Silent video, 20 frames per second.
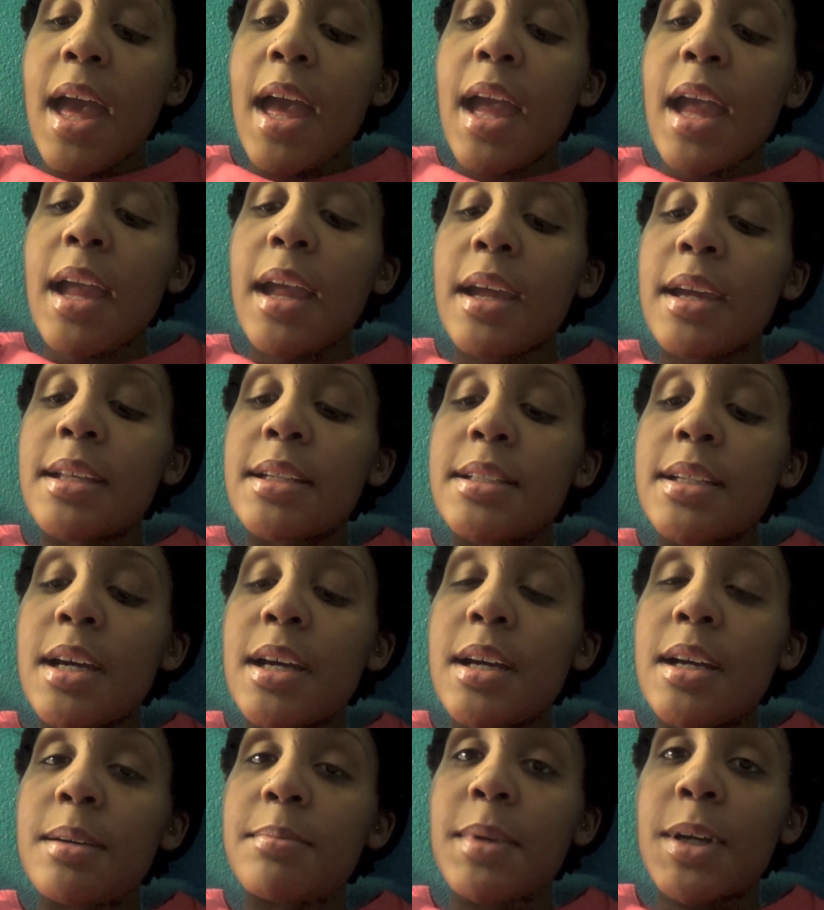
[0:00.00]
And
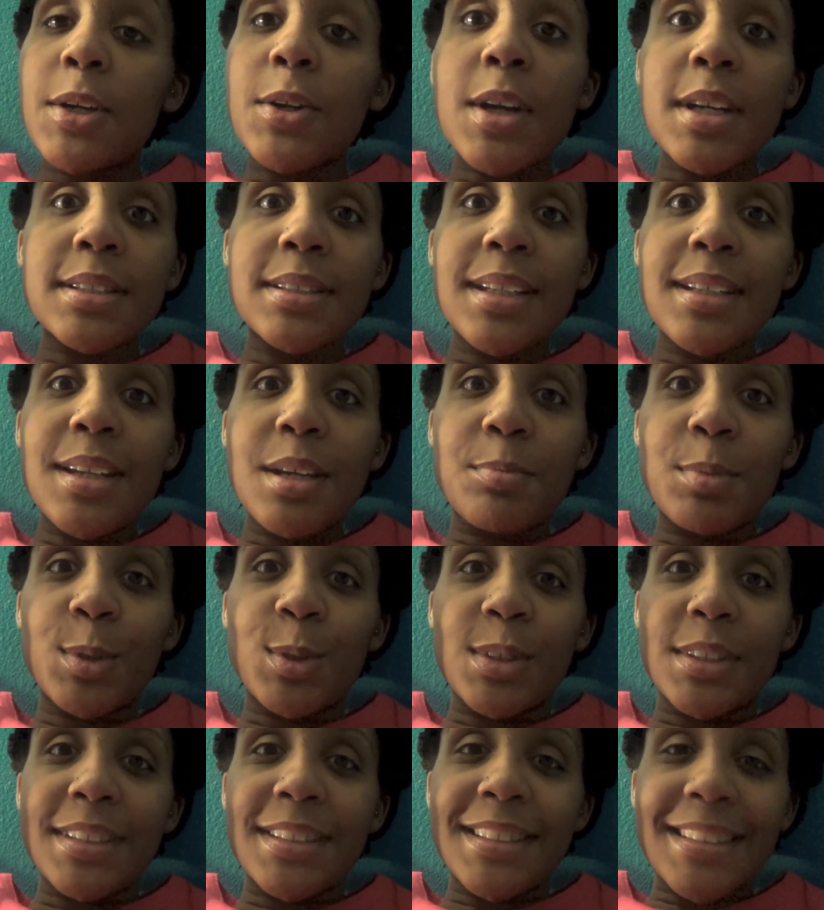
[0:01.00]
crusty
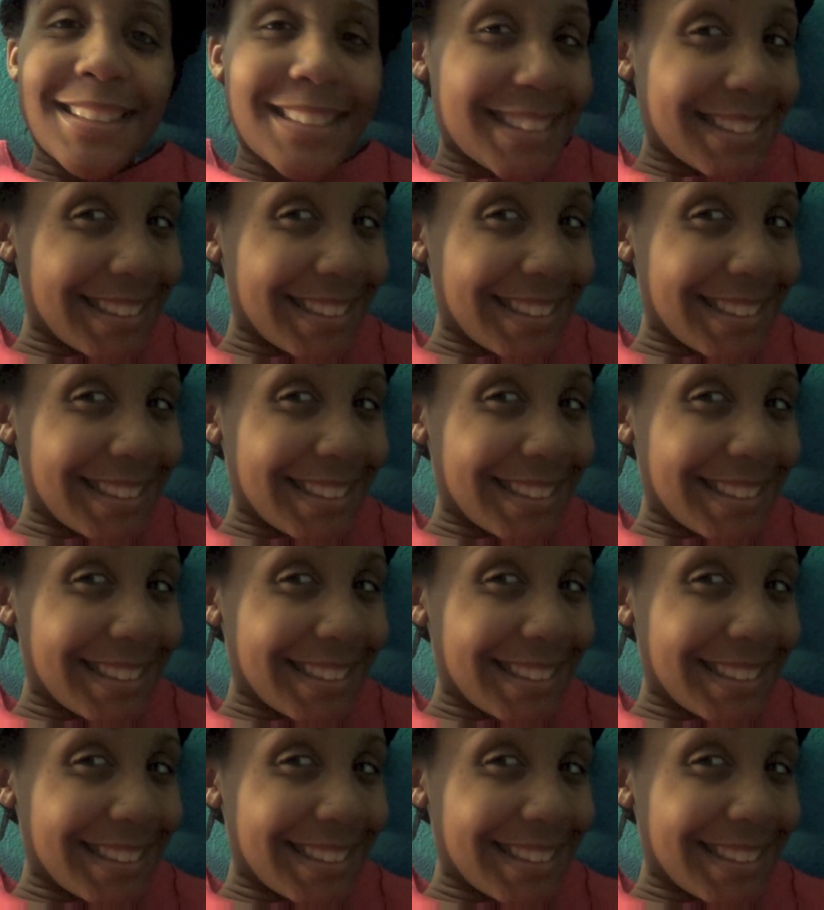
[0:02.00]
nipples.